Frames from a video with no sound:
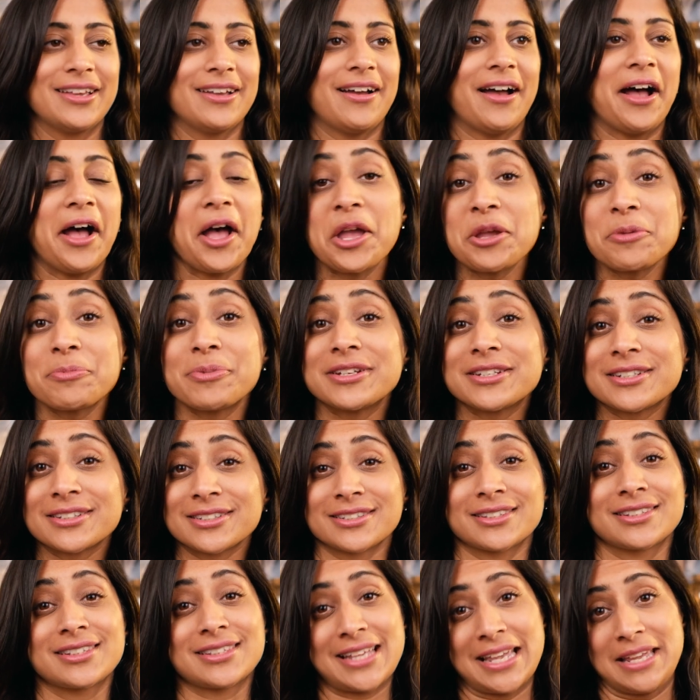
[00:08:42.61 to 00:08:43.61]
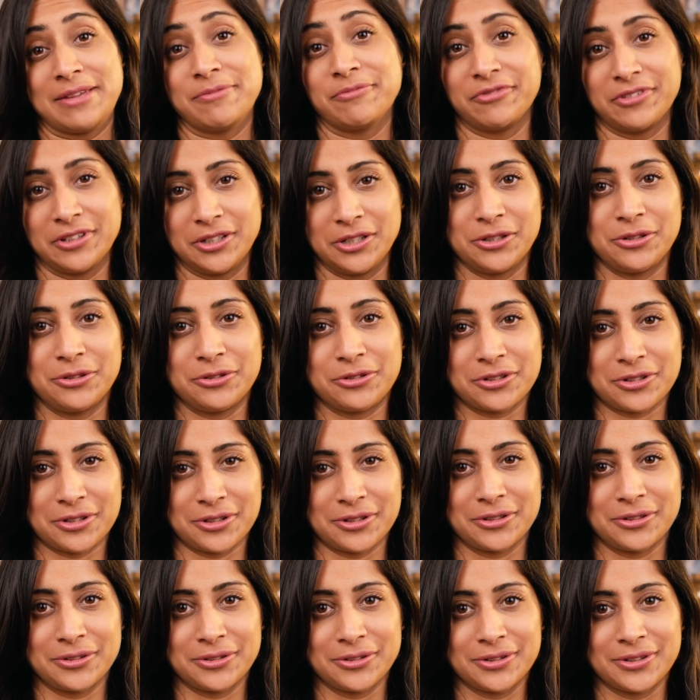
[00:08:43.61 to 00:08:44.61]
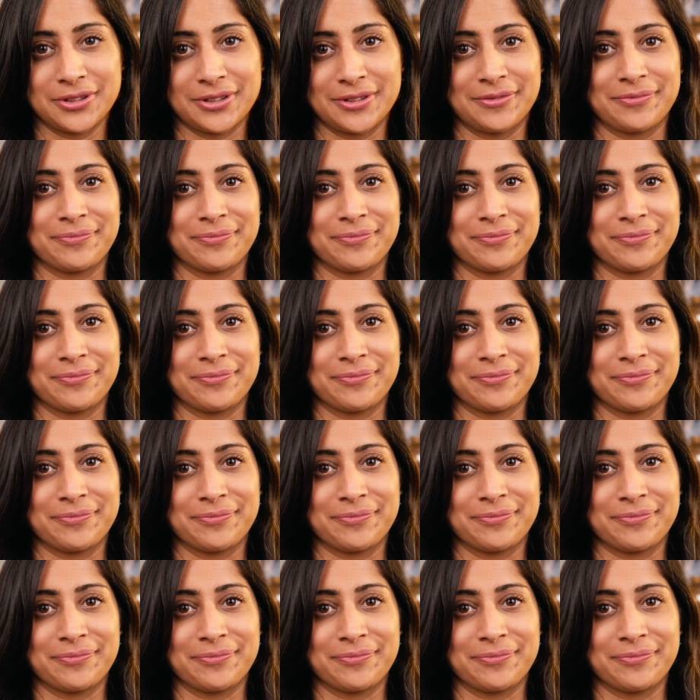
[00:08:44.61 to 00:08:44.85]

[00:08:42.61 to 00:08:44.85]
I hope it does the same for you too.